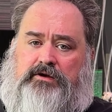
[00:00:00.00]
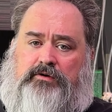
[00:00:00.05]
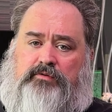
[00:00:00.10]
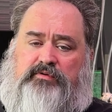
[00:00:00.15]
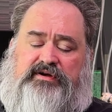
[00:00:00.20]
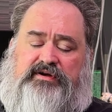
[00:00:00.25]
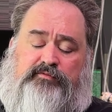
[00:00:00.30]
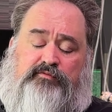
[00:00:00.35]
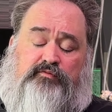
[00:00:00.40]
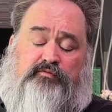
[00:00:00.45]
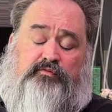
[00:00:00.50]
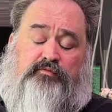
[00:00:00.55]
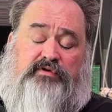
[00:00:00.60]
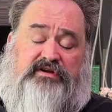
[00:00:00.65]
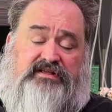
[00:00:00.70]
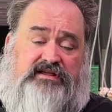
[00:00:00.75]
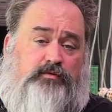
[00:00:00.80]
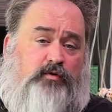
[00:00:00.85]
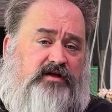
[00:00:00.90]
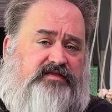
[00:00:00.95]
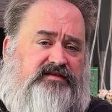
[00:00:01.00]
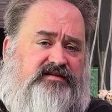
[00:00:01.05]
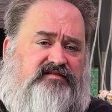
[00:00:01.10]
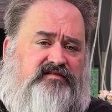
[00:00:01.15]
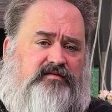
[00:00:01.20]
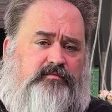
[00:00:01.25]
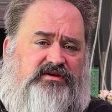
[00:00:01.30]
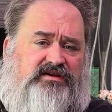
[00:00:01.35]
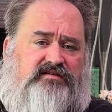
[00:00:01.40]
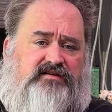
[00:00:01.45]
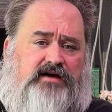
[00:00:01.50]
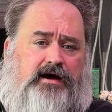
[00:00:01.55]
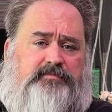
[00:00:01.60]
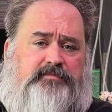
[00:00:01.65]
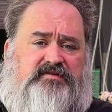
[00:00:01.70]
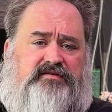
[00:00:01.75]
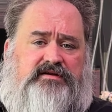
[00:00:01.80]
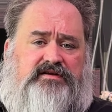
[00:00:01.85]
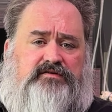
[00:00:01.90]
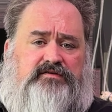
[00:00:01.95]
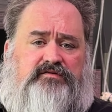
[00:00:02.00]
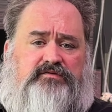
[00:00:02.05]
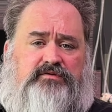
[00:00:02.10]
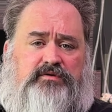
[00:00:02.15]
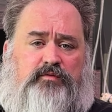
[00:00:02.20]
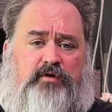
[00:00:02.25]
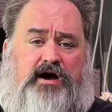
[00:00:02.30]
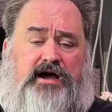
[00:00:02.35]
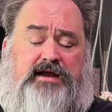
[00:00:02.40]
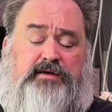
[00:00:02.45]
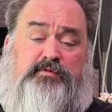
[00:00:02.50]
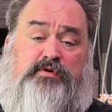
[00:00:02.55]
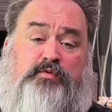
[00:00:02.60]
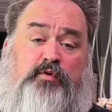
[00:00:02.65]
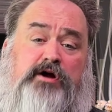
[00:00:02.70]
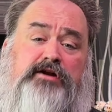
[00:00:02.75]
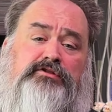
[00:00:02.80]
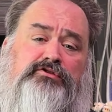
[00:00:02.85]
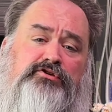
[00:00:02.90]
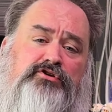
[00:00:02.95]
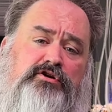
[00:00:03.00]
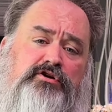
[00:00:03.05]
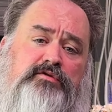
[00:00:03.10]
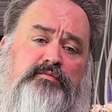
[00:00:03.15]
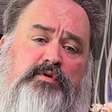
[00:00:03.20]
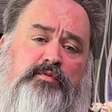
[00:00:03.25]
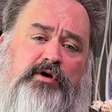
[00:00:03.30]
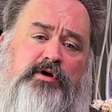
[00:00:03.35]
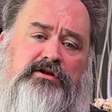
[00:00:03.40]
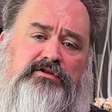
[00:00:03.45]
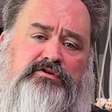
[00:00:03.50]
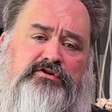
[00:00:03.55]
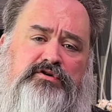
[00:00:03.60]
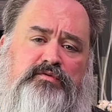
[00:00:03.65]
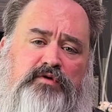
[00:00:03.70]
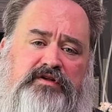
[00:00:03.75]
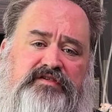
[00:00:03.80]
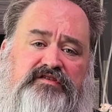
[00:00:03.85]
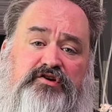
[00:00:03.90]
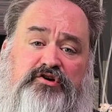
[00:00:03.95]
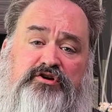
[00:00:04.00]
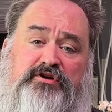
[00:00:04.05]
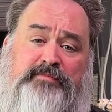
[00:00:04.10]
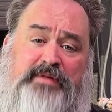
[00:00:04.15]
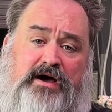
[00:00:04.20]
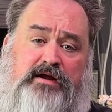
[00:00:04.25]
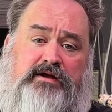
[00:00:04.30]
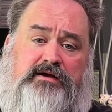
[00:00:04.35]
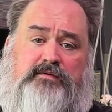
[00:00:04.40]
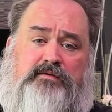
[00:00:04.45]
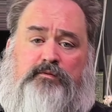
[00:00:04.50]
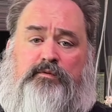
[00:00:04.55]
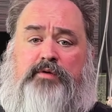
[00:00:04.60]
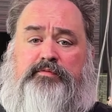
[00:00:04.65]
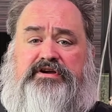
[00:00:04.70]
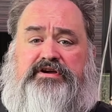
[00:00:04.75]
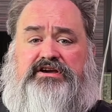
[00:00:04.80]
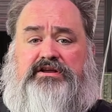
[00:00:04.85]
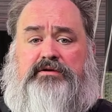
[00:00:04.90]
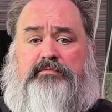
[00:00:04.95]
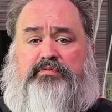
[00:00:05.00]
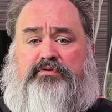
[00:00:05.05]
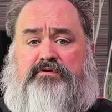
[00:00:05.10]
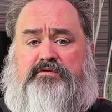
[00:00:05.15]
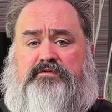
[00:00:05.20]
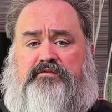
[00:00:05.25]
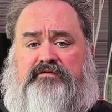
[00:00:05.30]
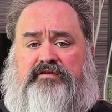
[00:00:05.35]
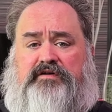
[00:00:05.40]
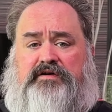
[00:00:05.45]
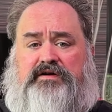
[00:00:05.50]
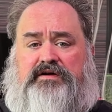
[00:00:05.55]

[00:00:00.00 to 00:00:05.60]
We really want this to be adopted industry-wide, and we want to learn. We want to learn what's good about it and what we can improve.